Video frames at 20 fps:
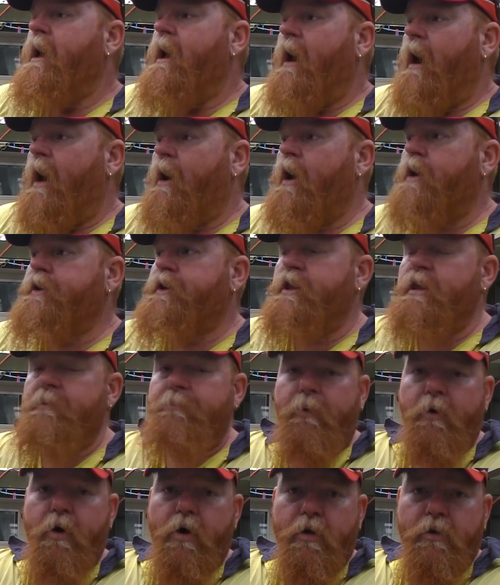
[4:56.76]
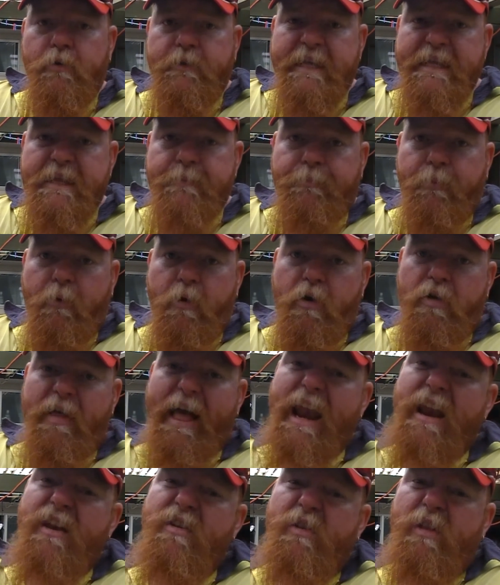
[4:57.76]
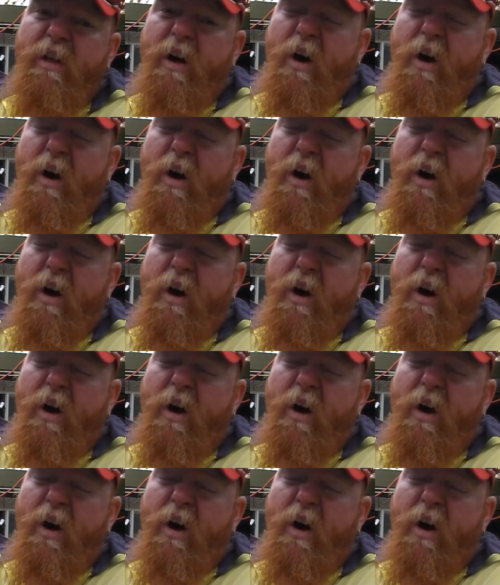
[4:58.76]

I got to the boil, did the boil, added all the